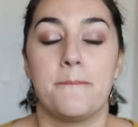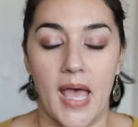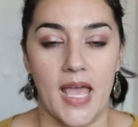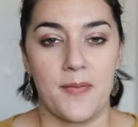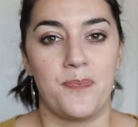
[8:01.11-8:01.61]

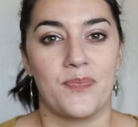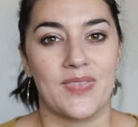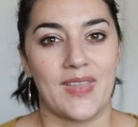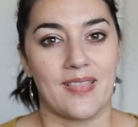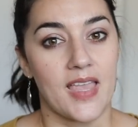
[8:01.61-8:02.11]
But
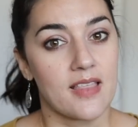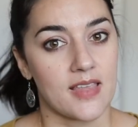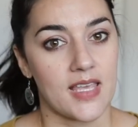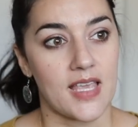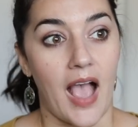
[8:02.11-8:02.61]

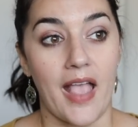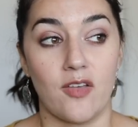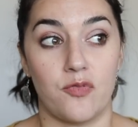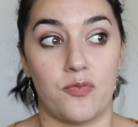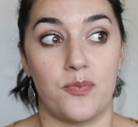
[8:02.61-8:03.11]
lately, I
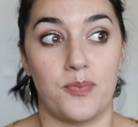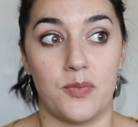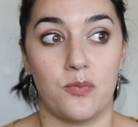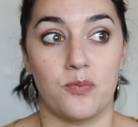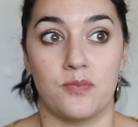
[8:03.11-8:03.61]
have
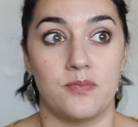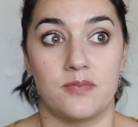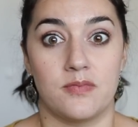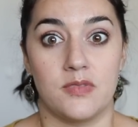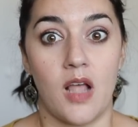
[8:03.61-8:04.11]
been
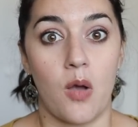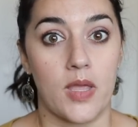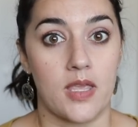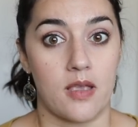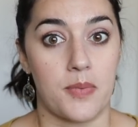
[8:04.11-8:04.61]
not
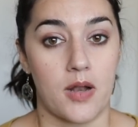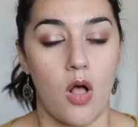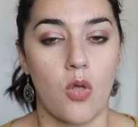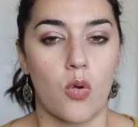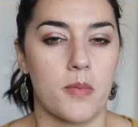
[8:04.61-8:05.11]
waking up at
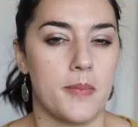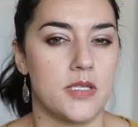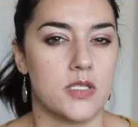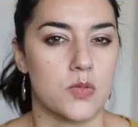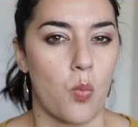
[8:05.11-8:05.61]
all, or
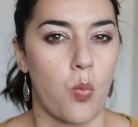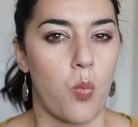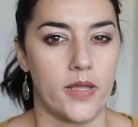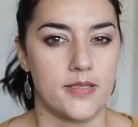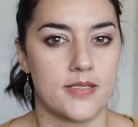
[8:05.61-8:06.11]
maybe just
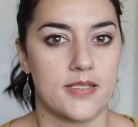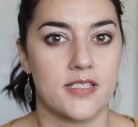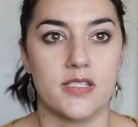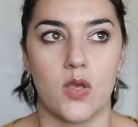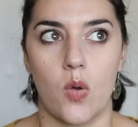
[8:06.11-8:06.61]

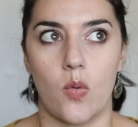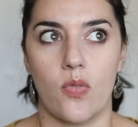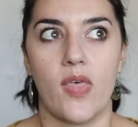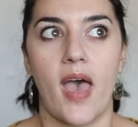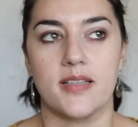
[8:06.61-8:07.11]
once.
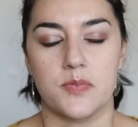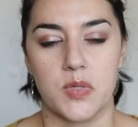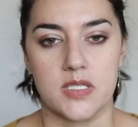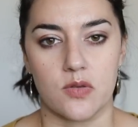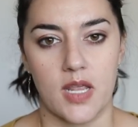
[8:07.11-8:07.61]
So that's
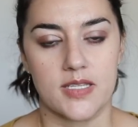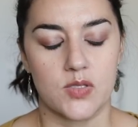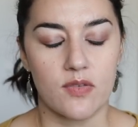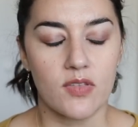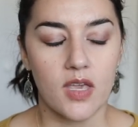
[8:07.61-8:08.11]
been so nice.
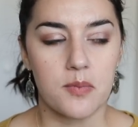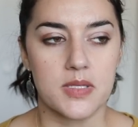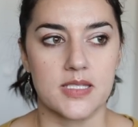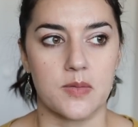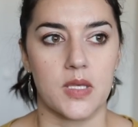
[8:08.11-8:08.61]
So I feel like I've
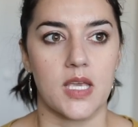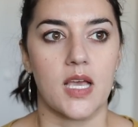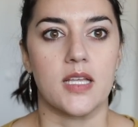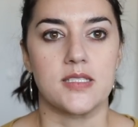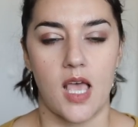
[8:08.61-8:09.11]
been sleeping
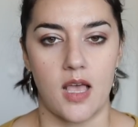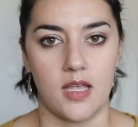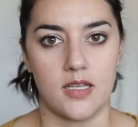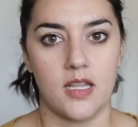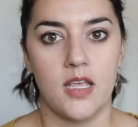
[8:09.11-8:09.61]
a
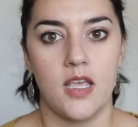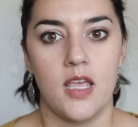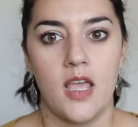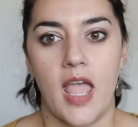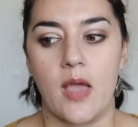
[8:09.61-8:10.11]
ton.
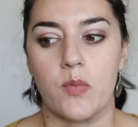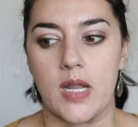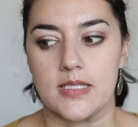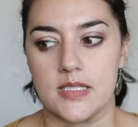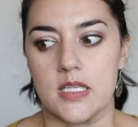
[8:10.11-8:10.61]
And when
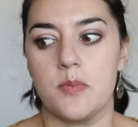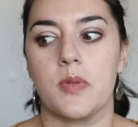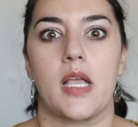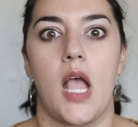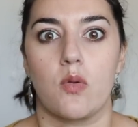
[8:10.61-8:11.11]
I sleep,
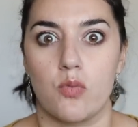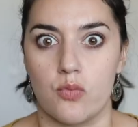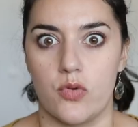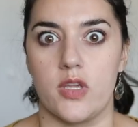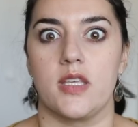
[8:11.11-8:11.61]
like I
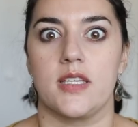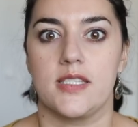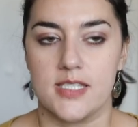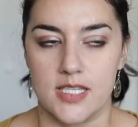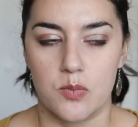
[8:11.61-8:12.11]
really
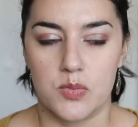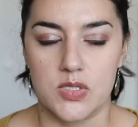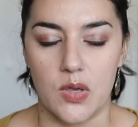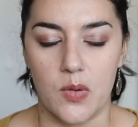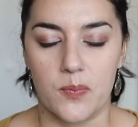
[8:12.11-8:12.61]
sleep.
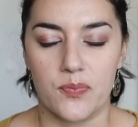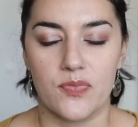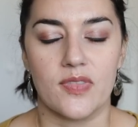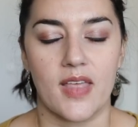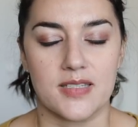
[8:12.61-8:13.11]
So
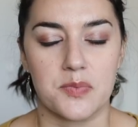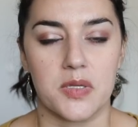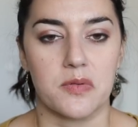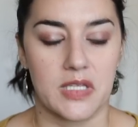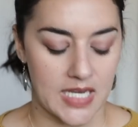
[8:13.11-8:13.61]
that's
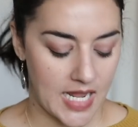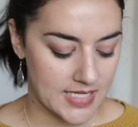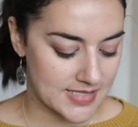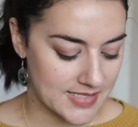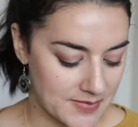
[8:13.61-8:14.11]
been really
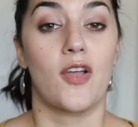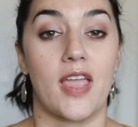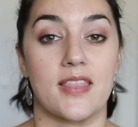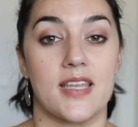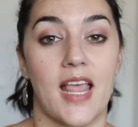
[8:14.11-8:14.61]
nice.
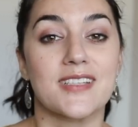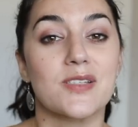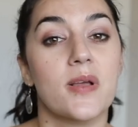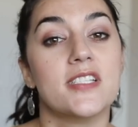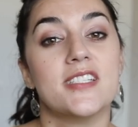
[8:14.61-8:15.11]
Okay, the
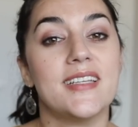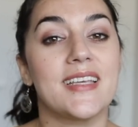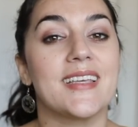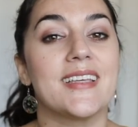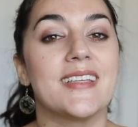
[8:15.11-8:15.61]
next question
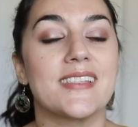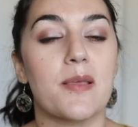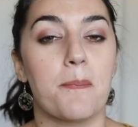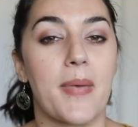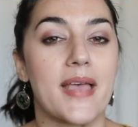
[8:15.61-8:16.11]
is
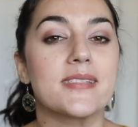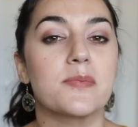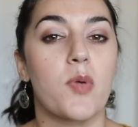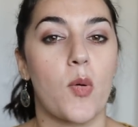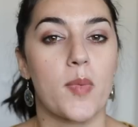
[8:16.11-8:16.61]

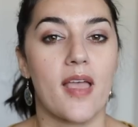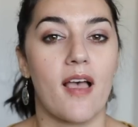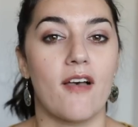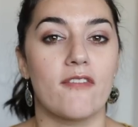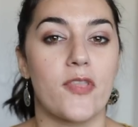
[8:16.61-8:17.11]
best moment
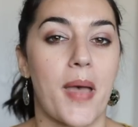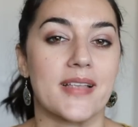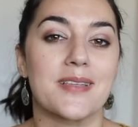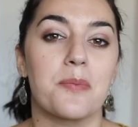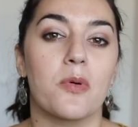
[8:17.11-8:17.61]
of the
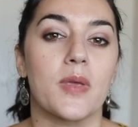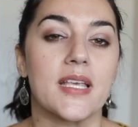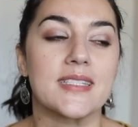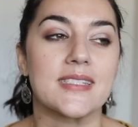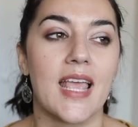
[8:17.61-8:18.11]
past couple
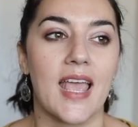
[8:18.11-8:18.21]
weeks.